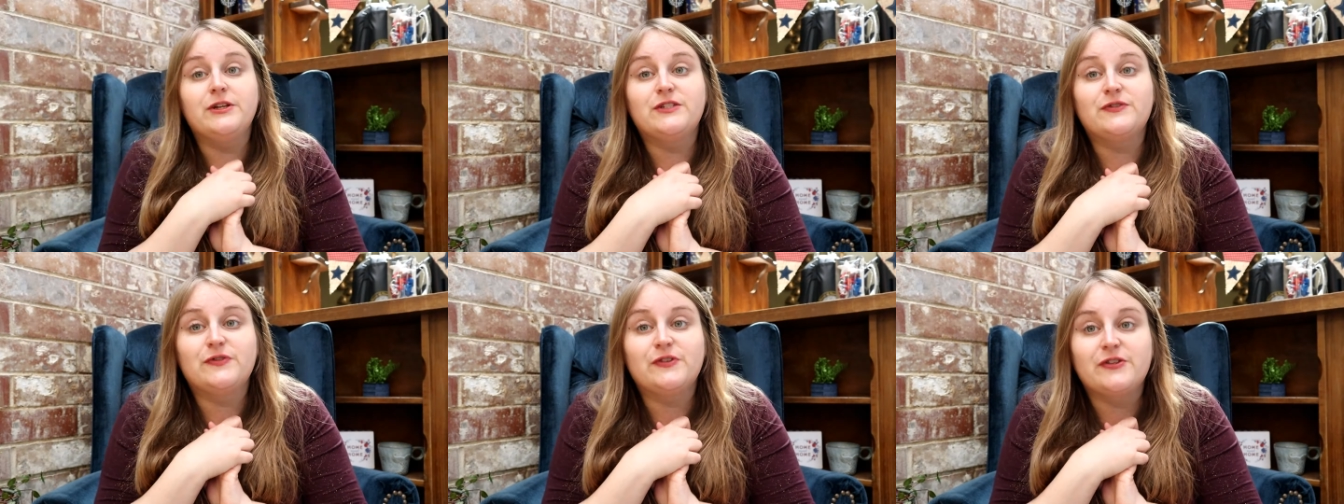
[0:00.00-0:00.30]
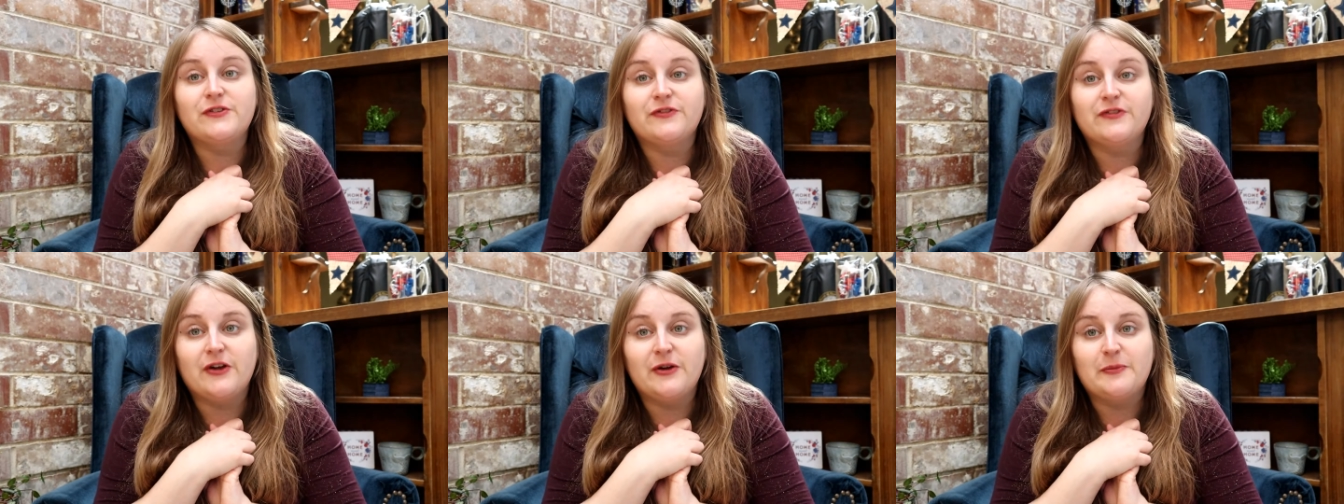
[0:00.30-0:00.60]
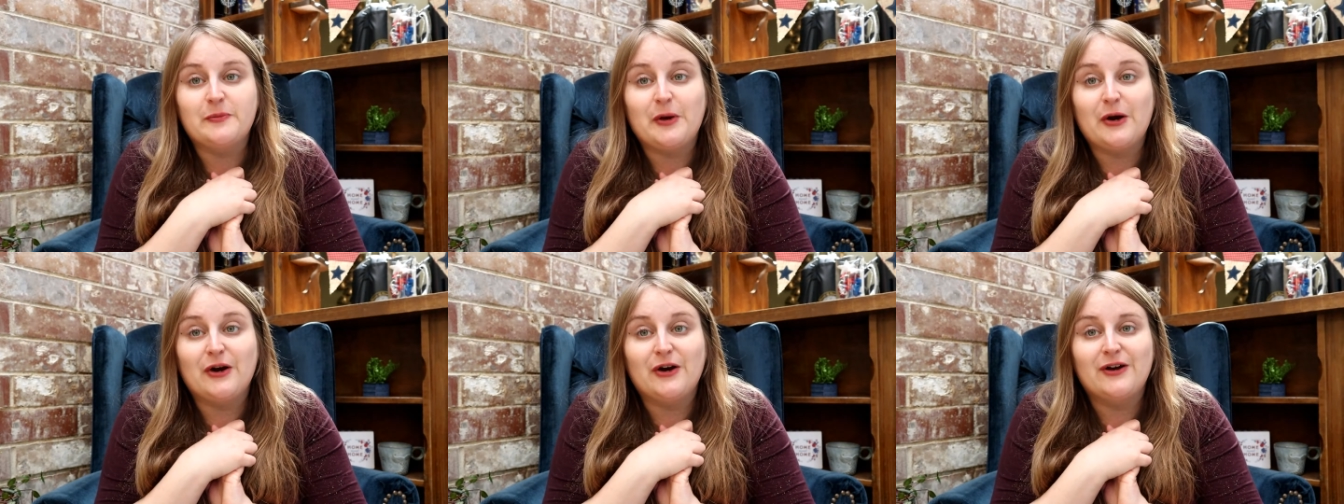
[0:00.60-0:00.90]
is for the
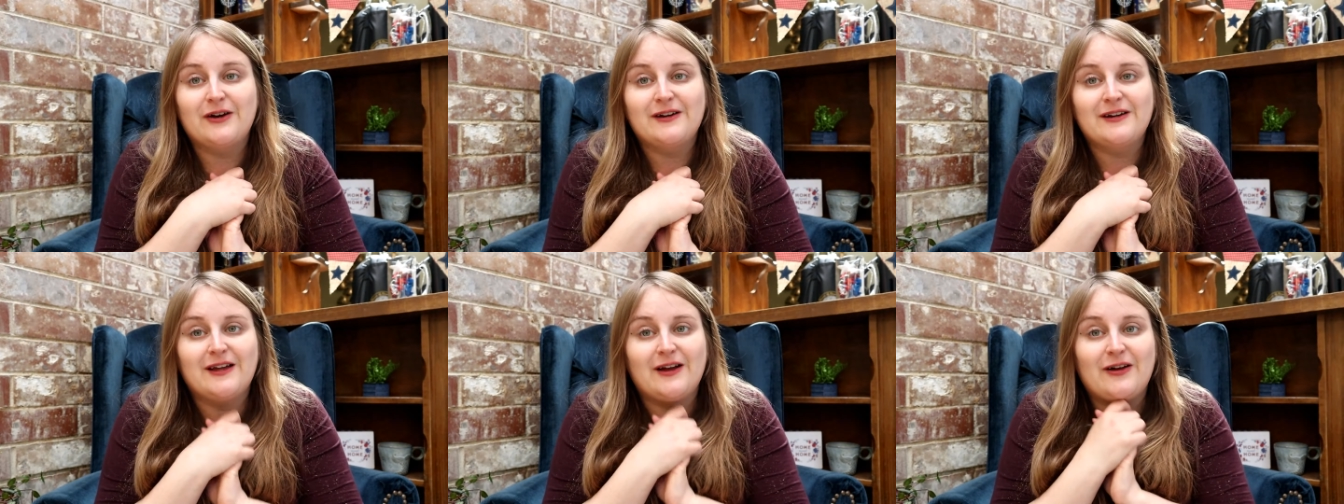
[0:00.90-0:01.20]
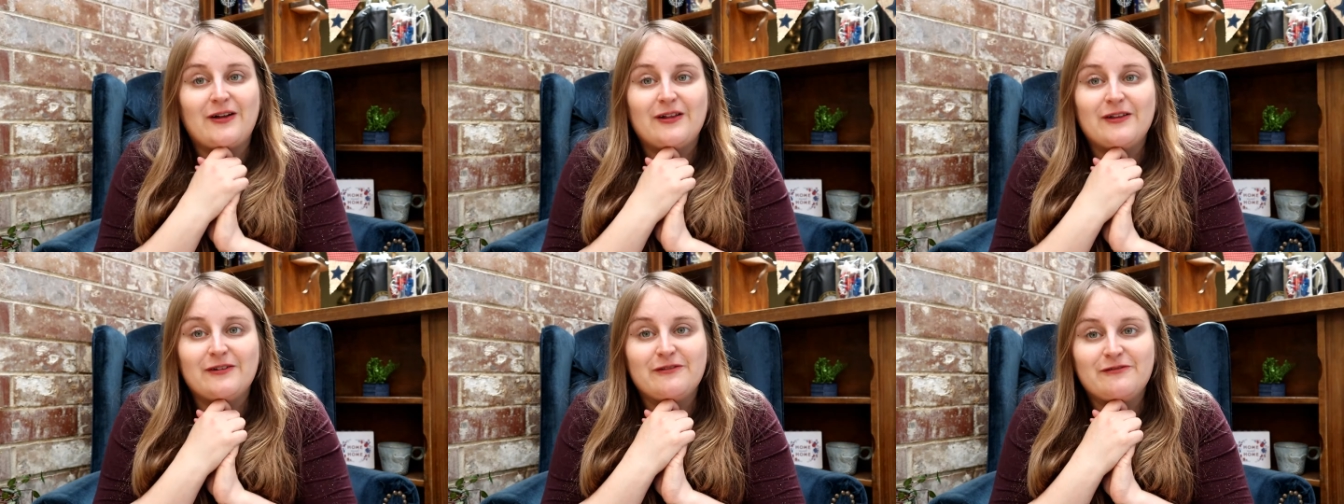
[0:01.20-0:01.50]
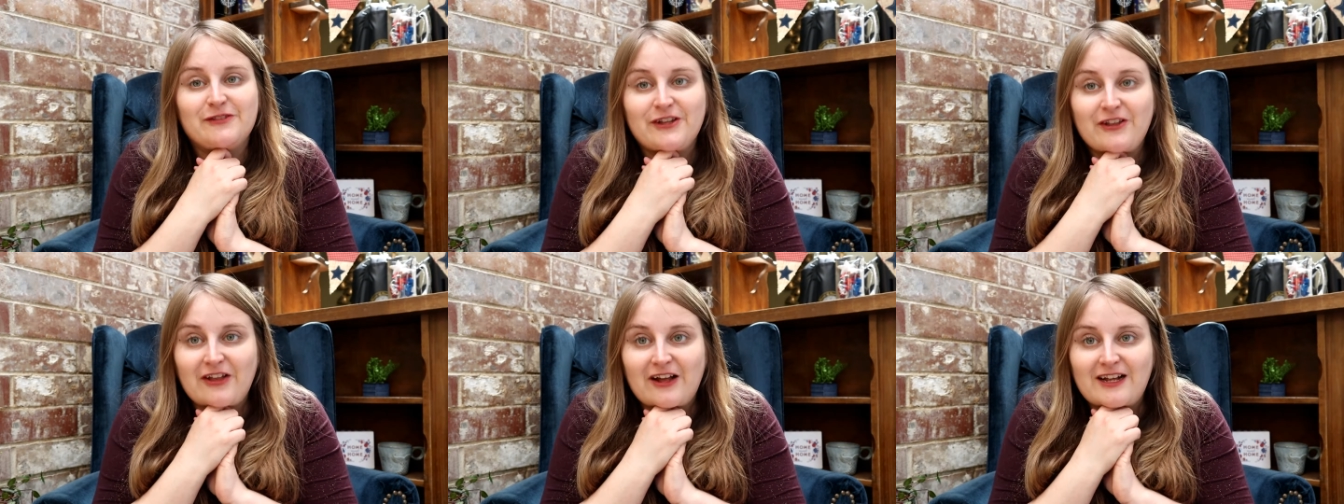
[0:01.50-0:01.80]
fun part, all
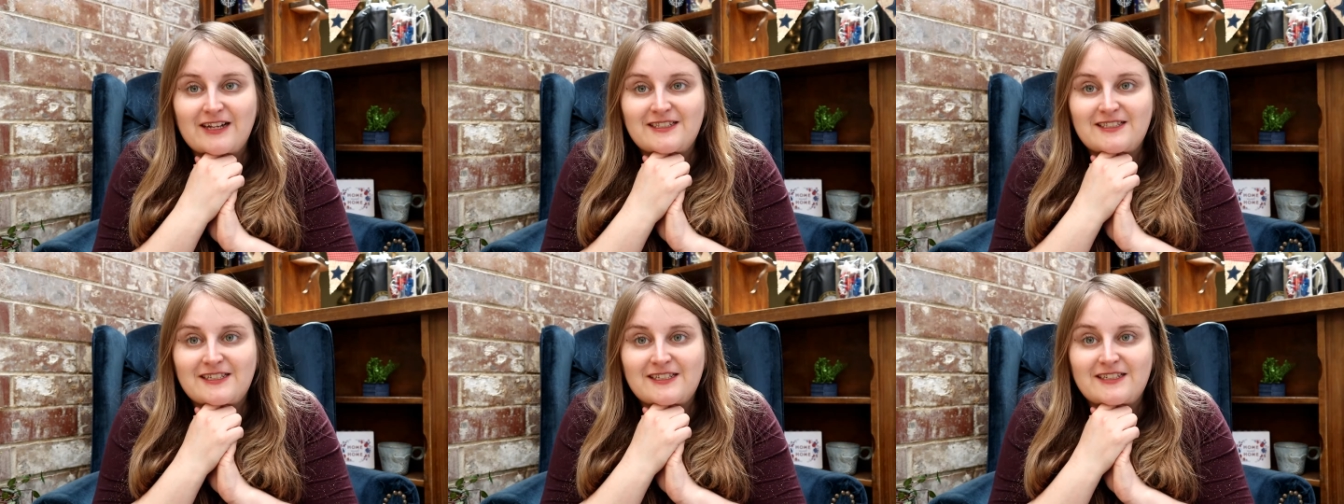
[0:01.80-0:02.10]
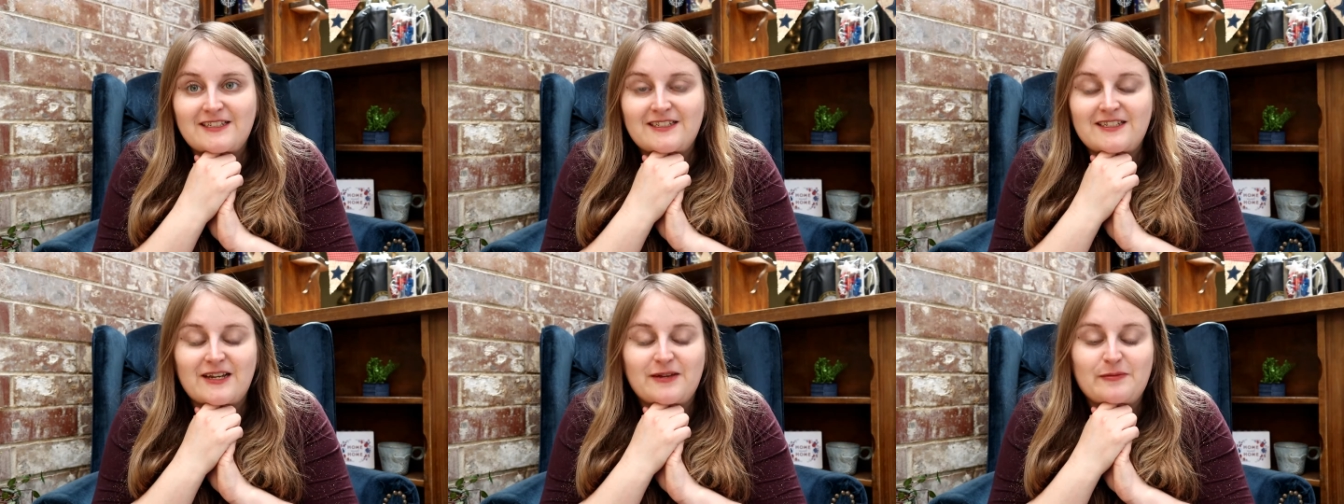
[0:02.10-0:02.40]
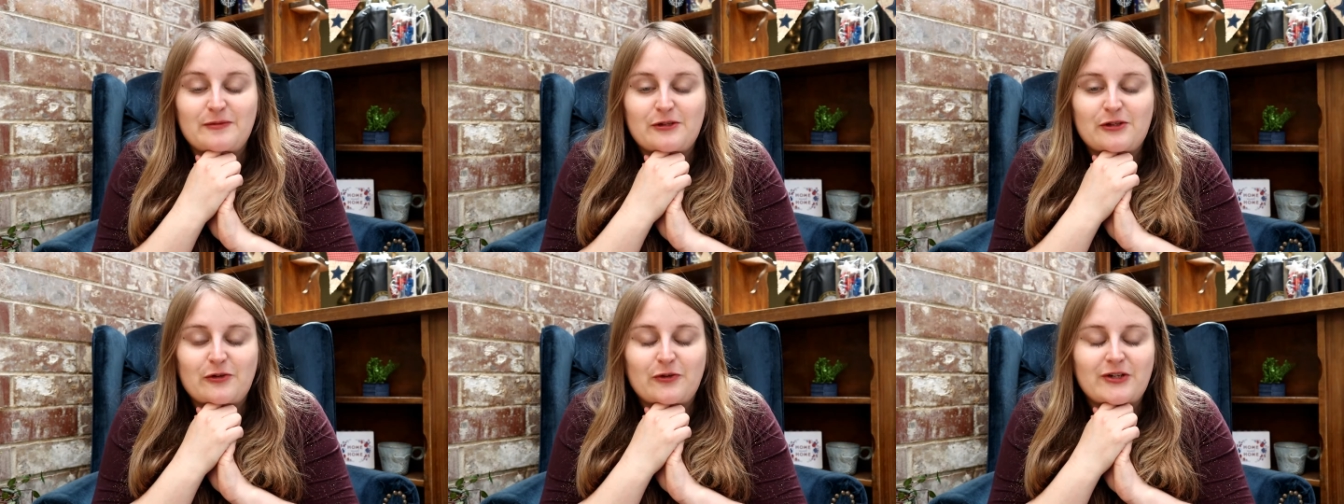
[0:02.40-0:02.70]
of the glasses.
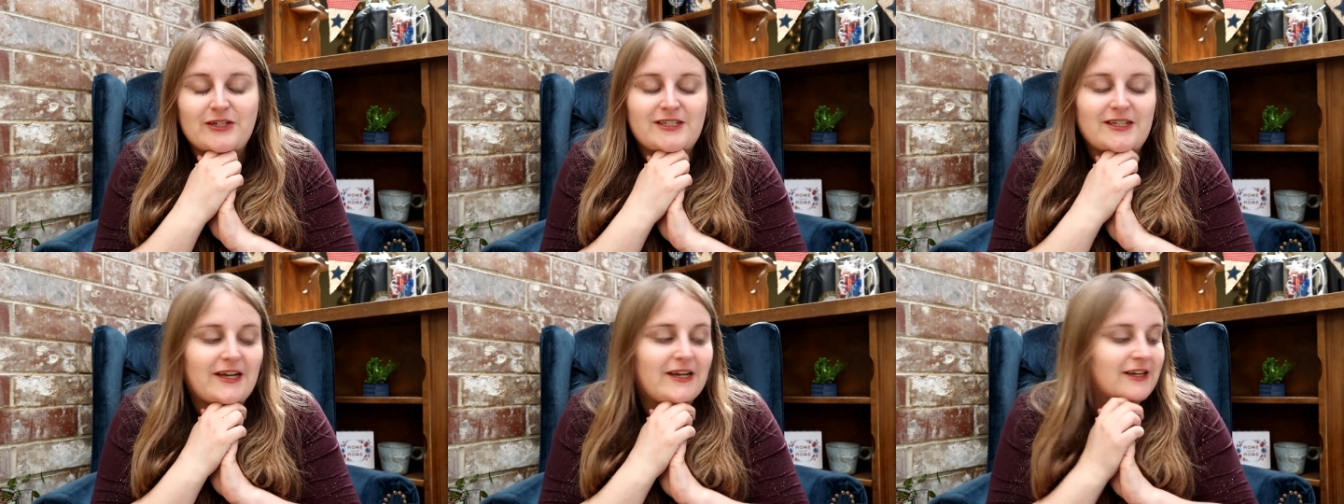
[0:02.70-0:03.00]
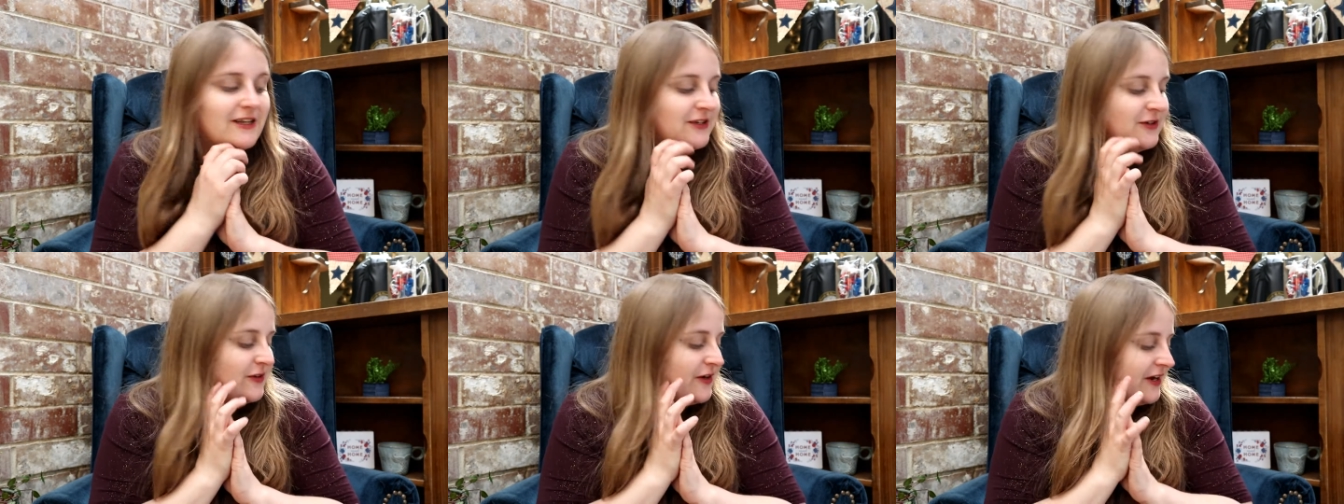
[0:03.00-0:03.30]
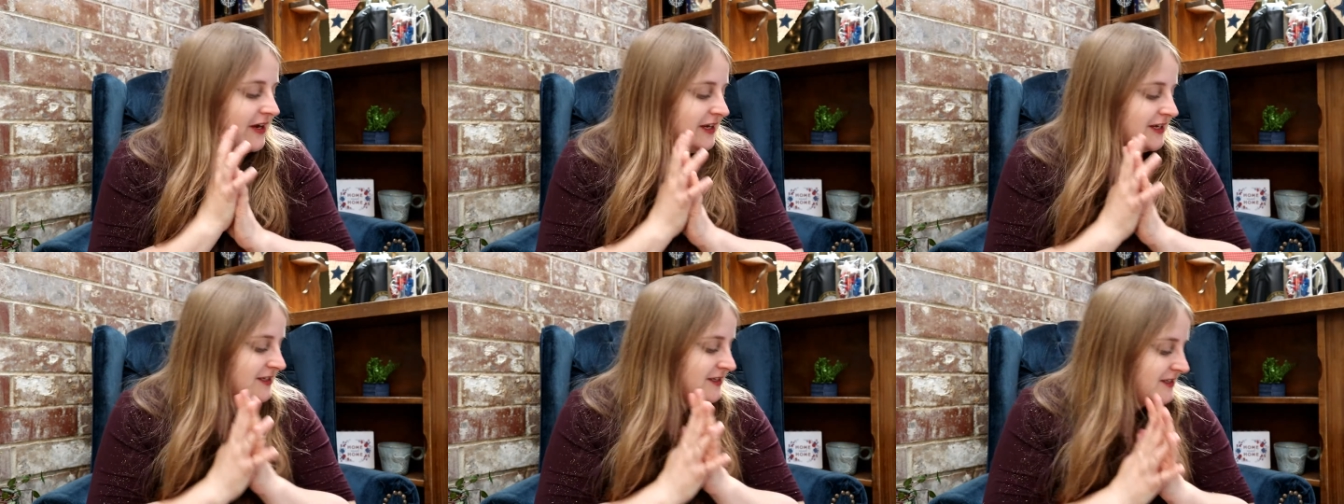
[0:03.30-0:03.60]
I'm so excited, you
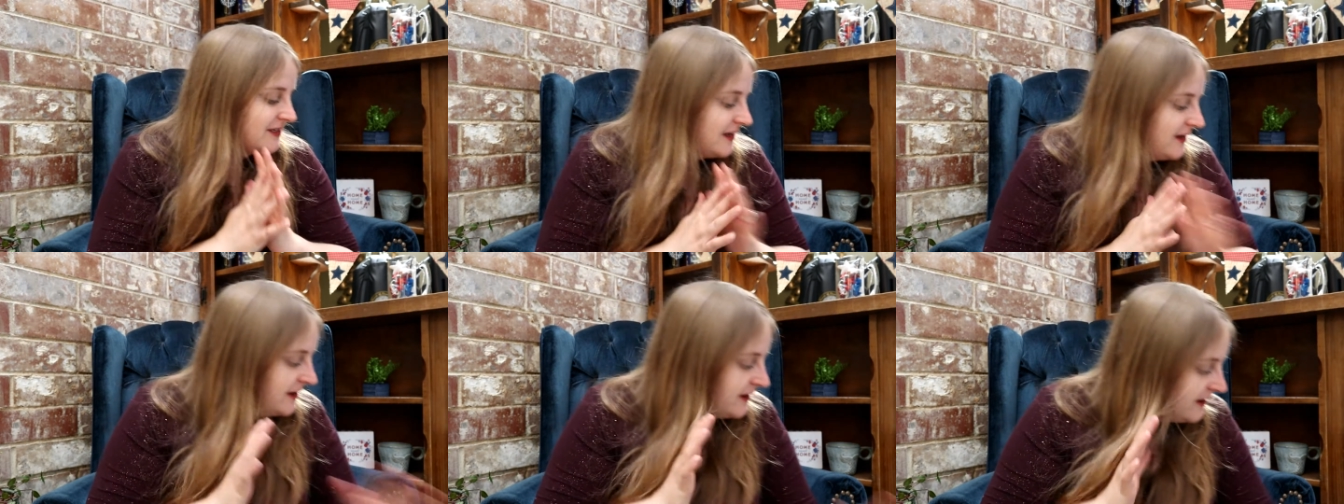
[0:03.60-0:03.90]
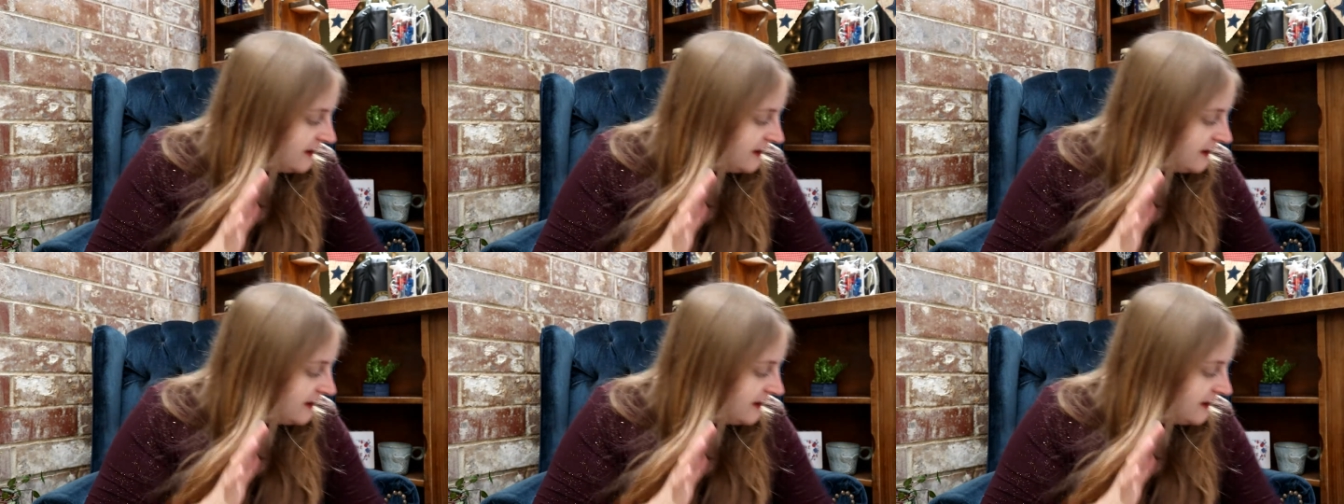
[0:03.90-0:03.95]
guys.